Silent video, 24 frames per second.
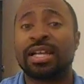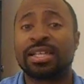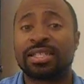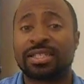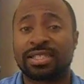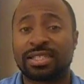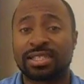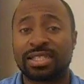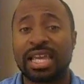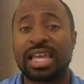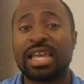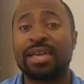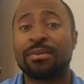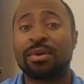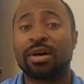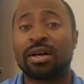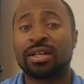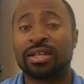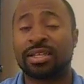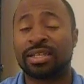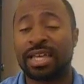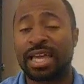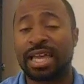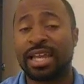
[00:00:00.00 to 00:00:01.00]
Same
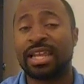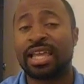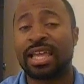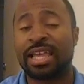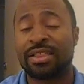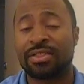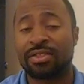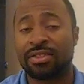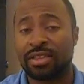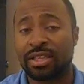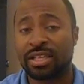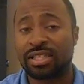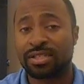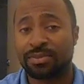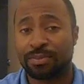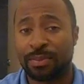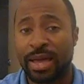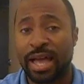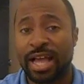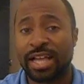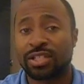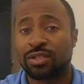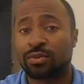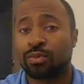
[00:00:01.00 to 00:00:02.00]
again in this
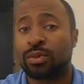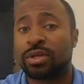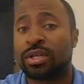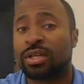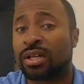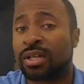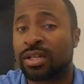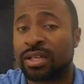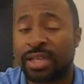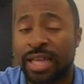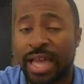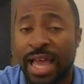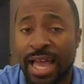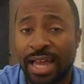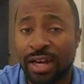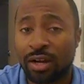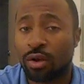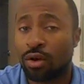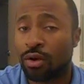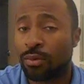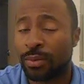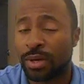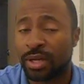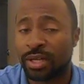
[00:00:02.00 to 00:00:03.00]
past week at
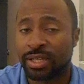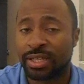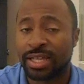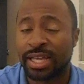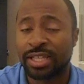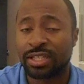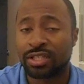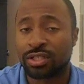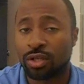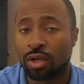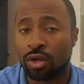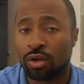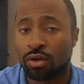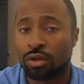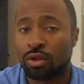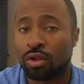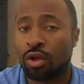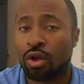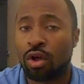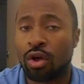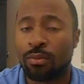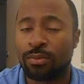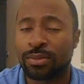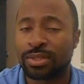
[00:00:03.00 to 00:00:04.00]
home against
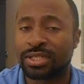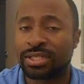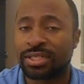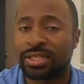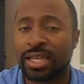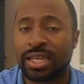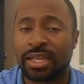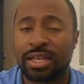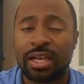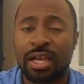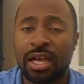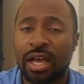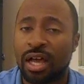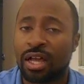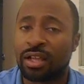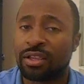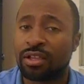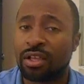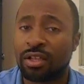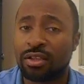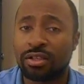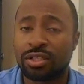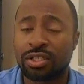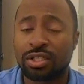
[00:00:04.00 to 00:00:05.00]
Oklahoma State.
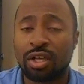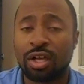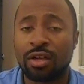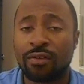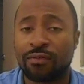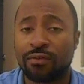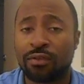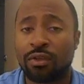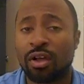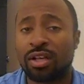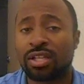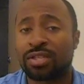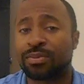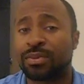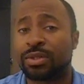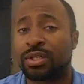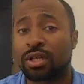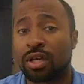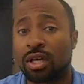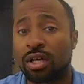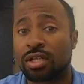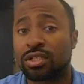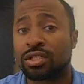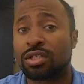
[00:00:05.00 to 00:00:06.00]
Another tough loss
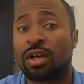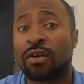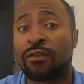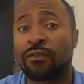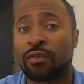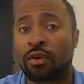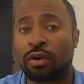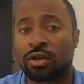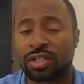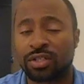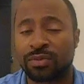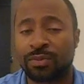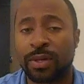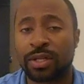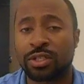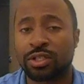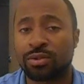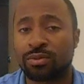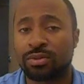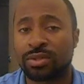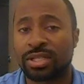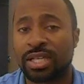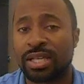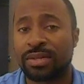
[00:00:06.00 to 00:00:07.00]
because of our
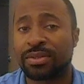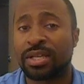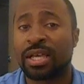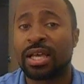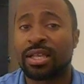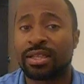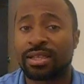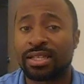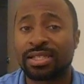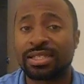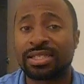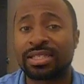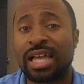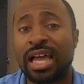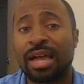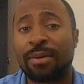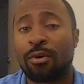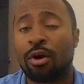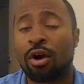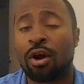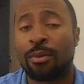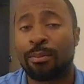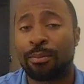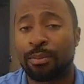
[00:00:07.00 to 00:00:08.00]
special teams. This time,
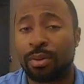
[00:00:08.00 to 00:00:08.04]
our